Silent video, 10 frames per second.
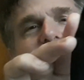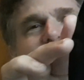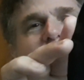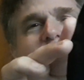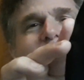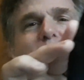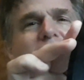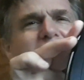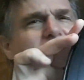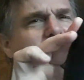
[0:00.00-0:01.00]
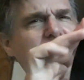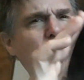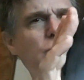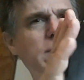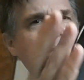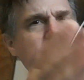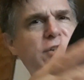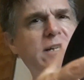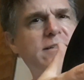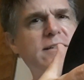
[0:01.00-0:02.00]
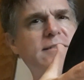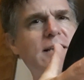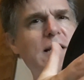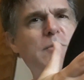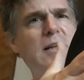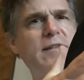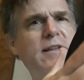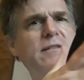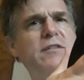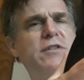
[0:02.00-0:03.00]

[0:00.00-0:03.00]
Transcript: is the label. And they didn't really change this label. I think they